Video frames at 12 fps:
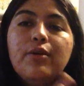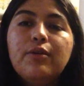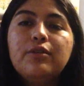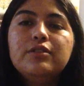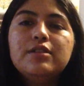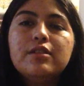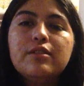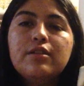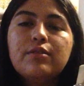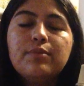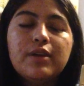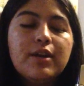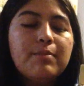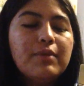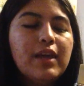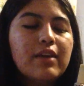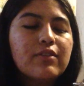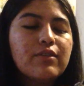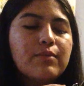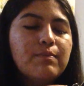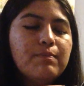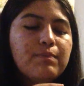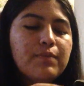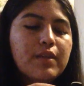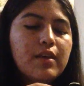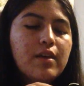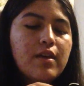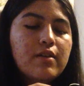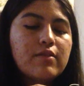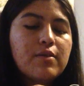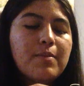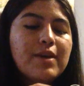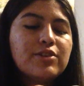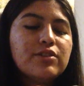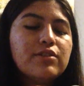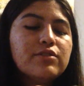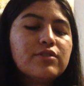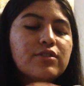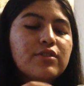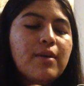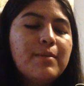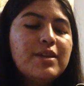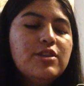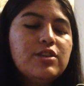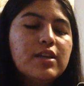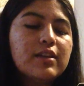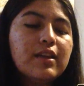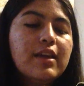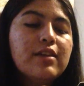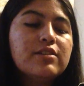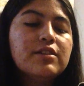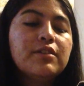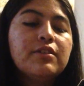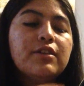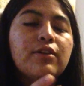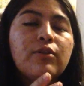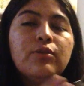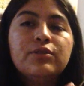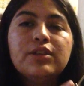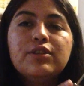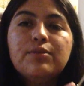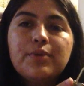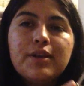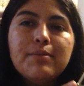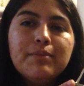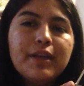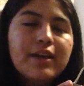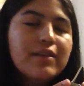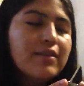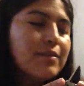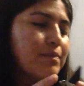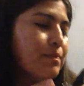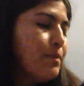hold the reed in place. So make sure to screw them in gently until they're holding the reed in place.